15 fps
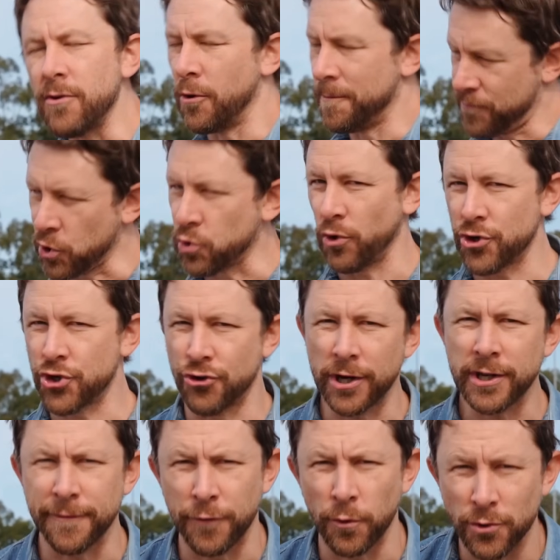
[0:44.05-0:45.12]
or
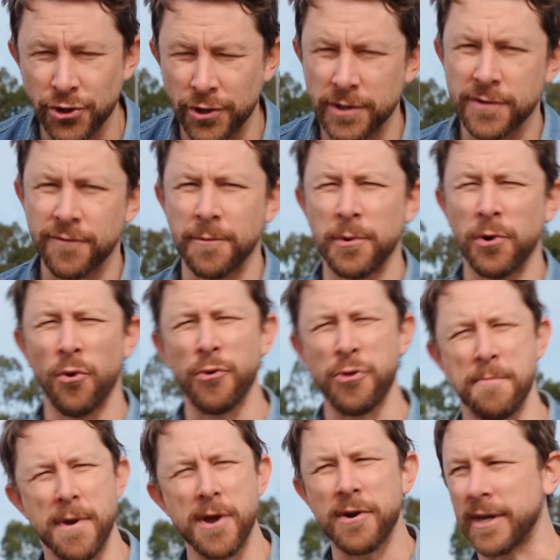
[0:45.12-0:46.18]
Crosstrek if you're watching this from North
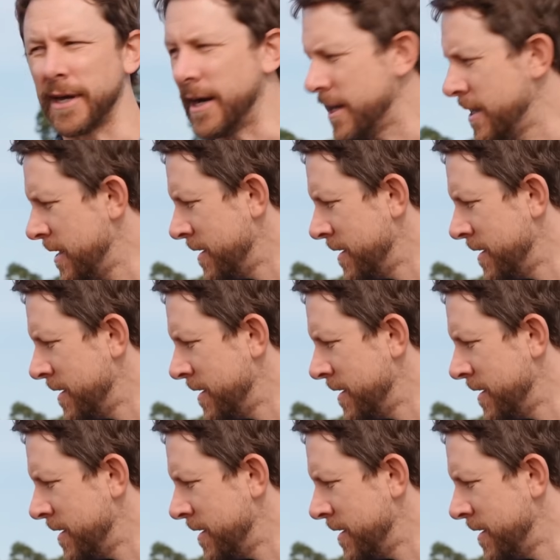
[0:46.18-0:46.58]
America,